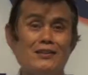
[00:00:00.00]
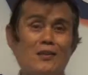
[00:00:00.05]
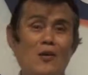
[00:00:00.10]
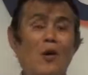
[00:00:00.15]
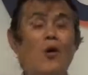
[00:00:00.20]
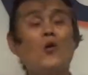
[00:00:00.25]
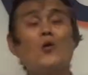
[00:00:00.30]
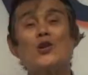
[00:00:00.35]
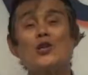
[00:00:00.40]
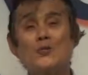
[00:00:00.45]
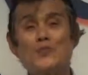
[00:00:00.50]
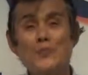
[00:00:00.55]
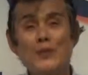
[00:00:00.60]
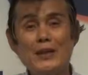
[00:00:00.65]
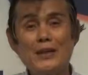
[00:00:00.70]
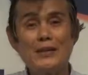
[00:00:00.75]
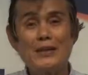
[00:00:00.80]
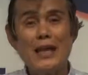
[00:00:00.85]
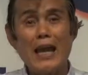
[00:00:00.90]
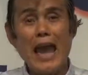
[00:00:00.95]
Holy
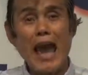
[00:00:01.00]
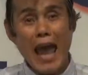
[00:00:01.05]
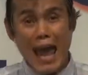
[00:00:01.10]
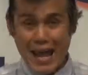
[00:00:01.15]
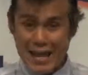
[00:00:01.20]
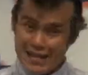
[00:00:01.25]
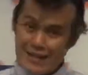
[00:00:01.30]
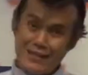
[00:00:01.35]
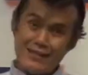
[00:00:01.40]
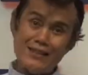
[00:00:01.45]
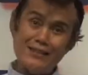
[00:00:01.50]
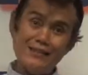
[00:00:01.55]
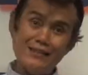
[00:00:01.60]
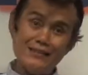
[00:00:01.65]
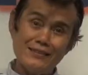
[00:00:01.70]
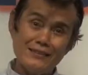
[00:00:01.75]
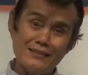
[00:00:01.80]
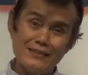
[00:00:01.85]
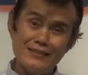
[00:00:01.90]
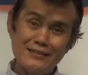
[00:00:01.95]
Spirit, and
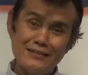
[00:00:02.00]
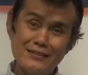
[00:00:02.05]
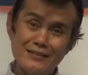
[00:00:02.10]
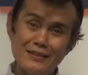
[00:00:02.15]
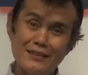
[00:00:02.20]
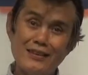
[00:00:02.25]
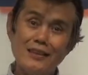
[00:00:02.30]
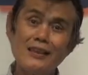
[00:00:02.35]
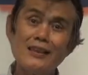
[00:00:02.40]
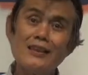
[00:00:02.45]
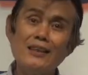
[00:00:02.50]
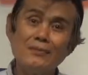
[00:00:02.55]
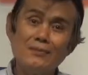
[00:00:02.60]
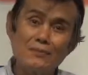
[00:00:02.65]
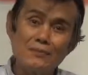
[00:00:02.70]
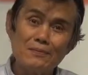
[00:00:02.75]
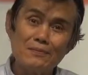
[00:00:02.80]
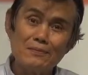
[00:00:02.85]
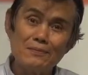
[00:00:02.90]
Him.